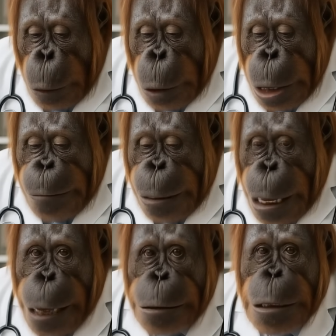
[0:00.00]
We have
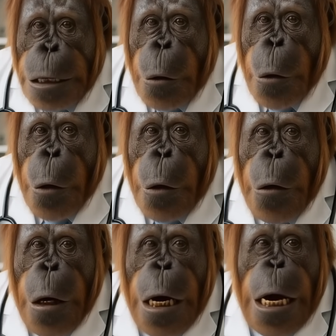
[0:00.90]
inherited a
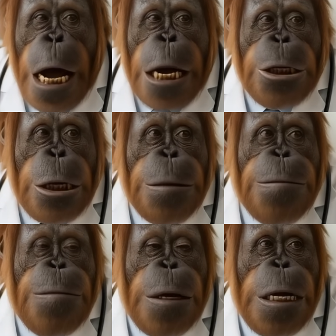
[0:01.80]
world largely
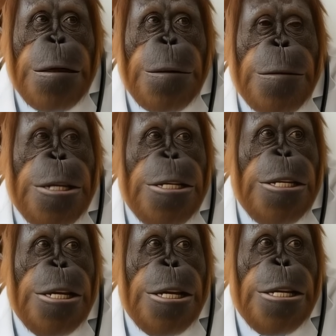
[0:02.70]
free from the
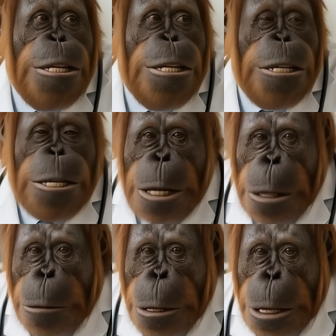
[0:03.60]
diseases that
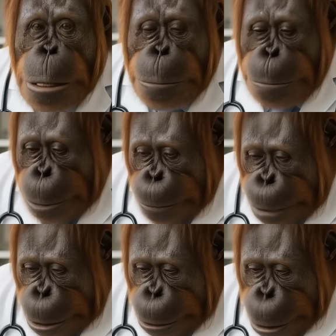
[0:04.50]
terrorized
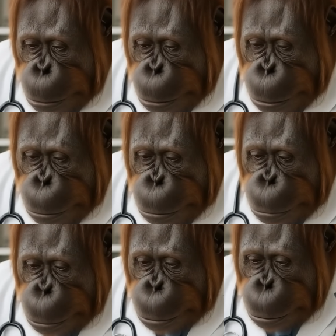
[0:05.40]
previous
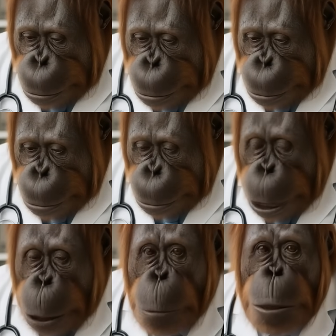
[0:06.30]
generations.
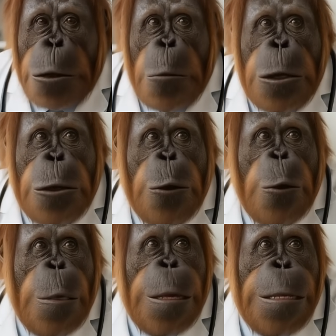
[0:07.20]
And what do we do
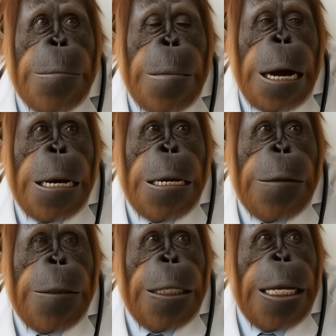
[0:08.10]
with this
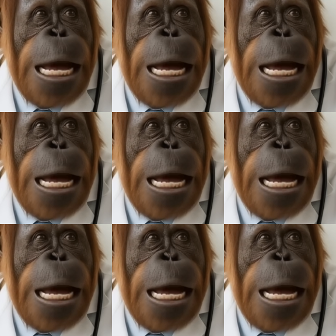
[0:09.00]
magnificent